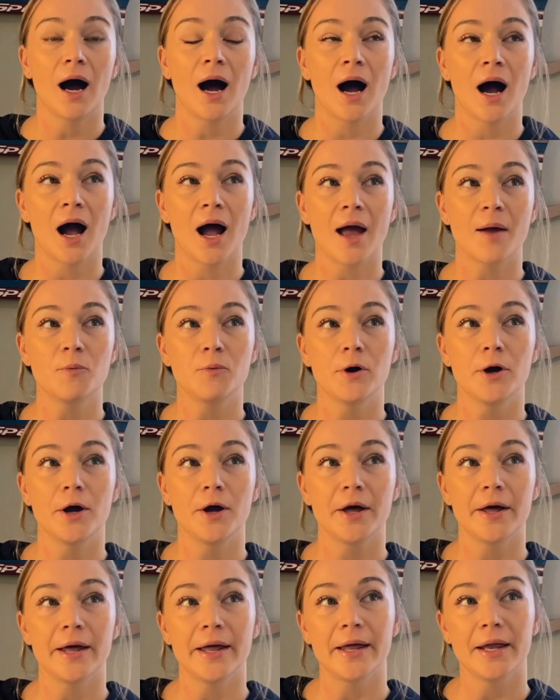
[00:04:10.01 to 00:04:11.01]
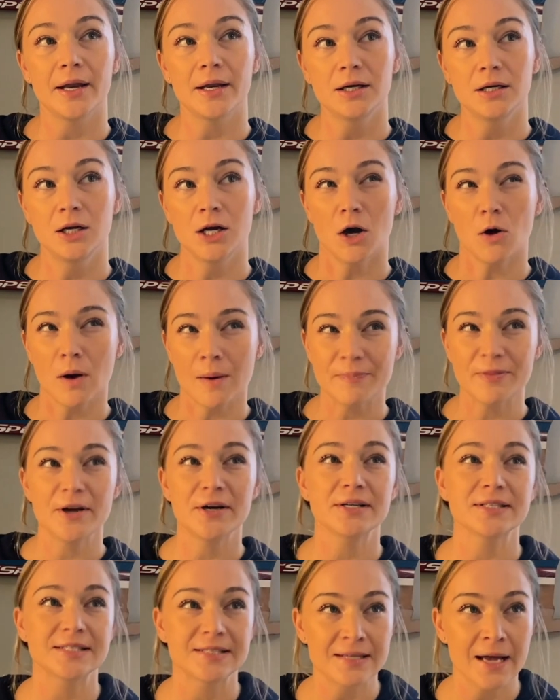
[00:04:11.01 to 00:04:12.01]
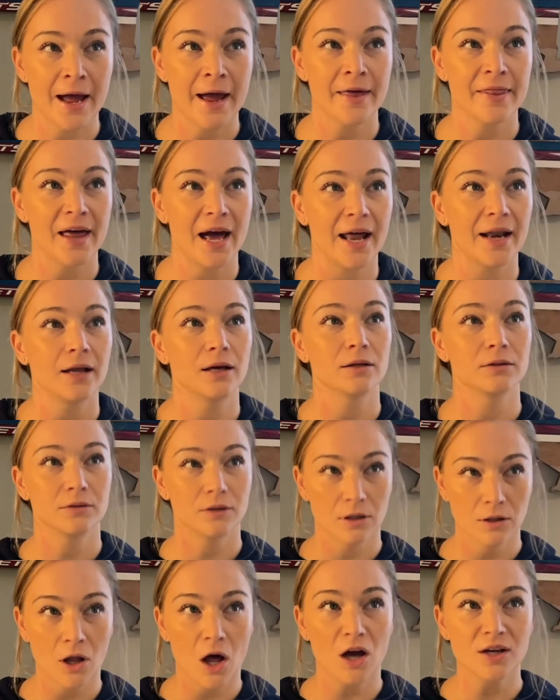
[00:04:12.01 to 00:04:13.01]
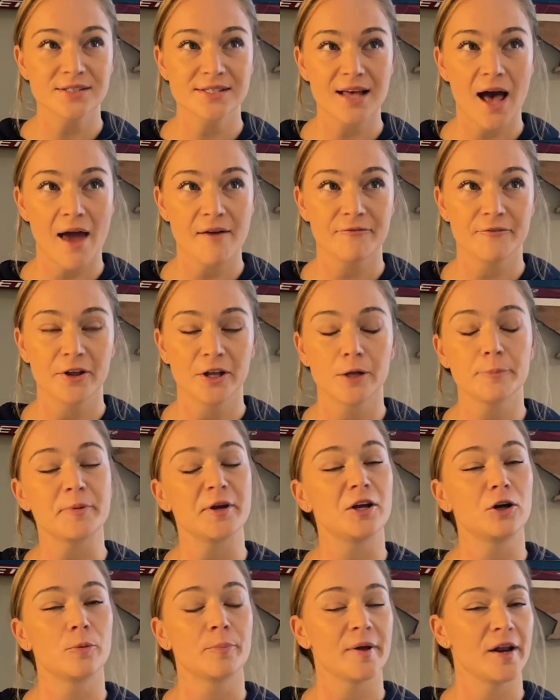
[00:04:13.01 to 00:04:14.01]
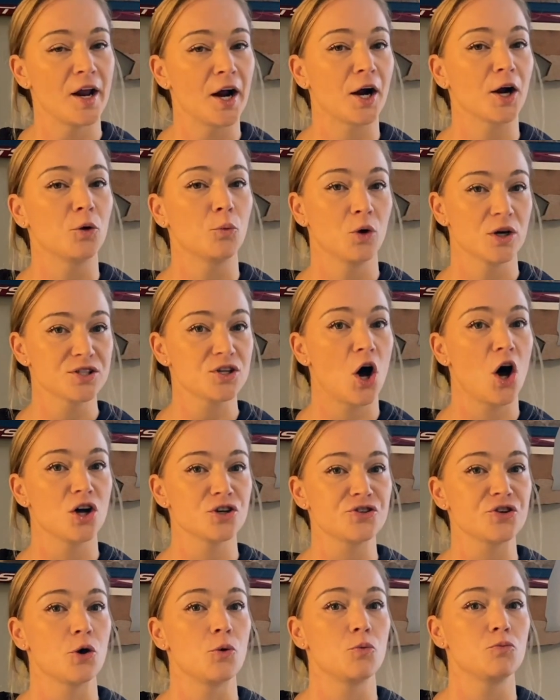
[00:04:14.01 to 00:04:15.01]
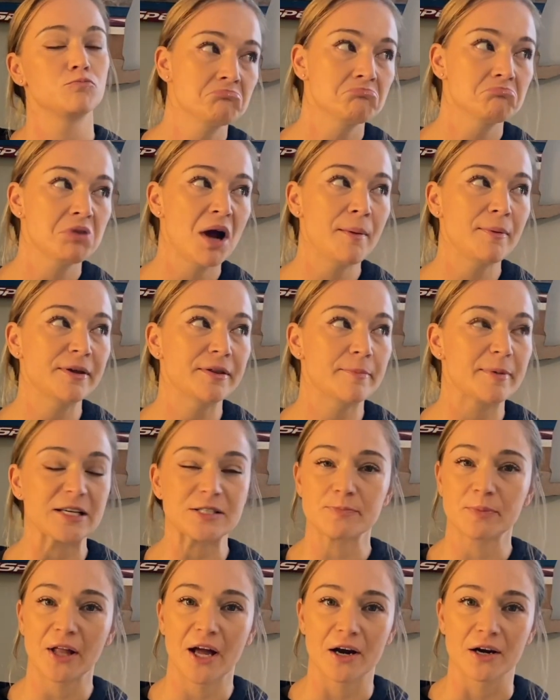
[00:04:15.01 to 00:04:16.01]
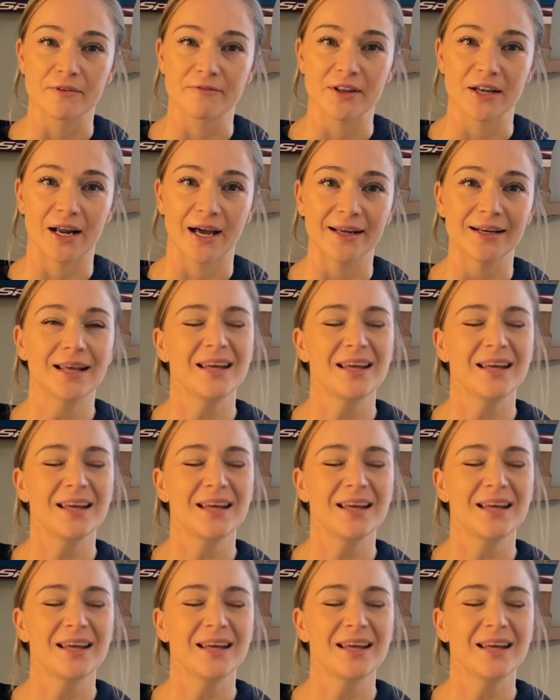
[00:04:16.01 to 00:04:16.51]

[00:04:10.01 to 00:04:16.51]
I would go up there to say that alongside Filippito, Panarin was also probably the best player of the night.